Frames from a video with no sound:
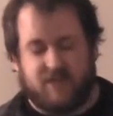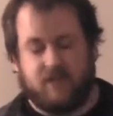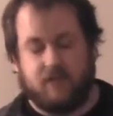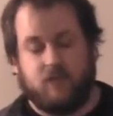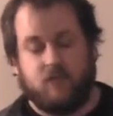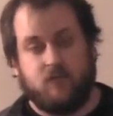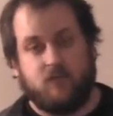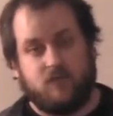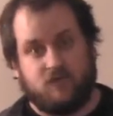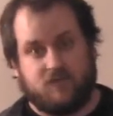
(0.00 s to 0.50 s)
and
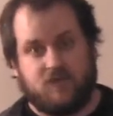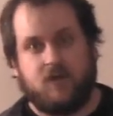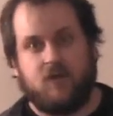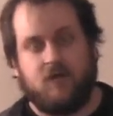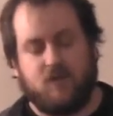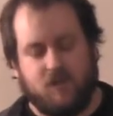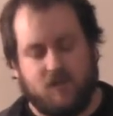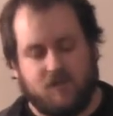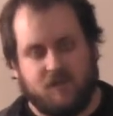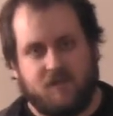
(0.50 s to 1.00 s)
the rules are
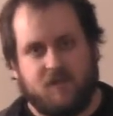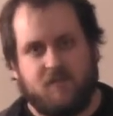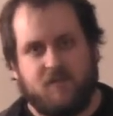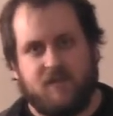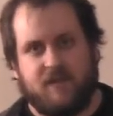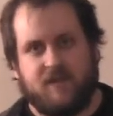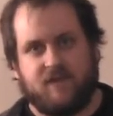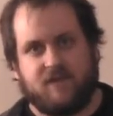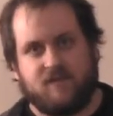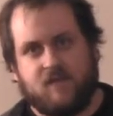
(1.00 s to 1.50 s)
all over the
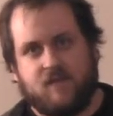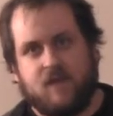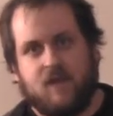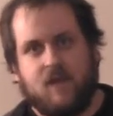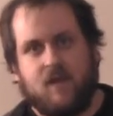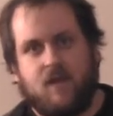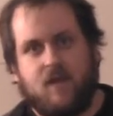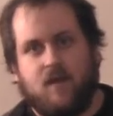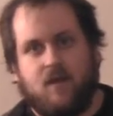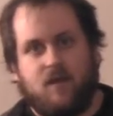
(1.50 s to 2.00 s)
place.
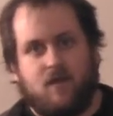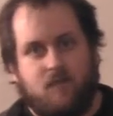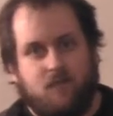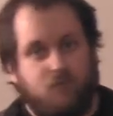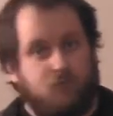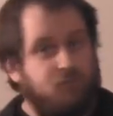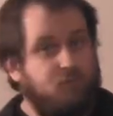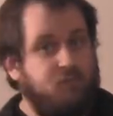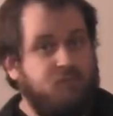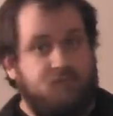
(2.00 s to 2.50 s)

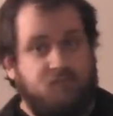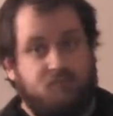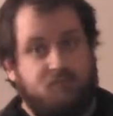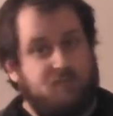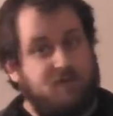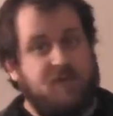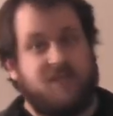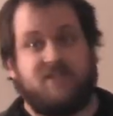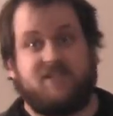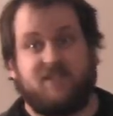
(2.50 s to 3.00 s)

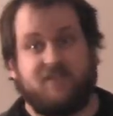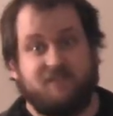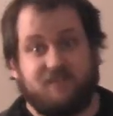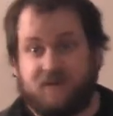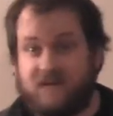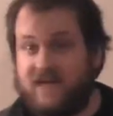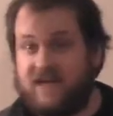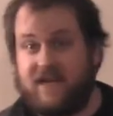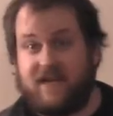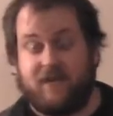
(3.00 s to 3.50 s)
Just a
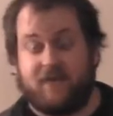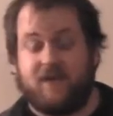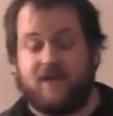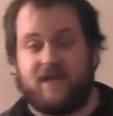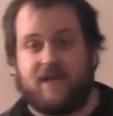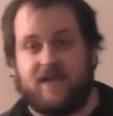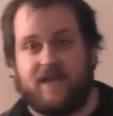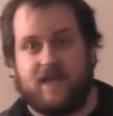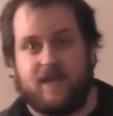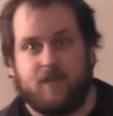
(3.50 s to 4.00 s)
freaking
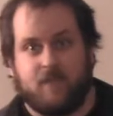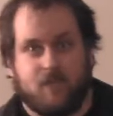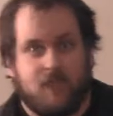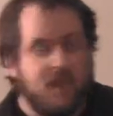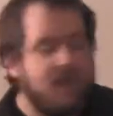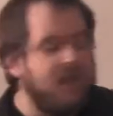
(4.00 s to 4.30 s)
great game.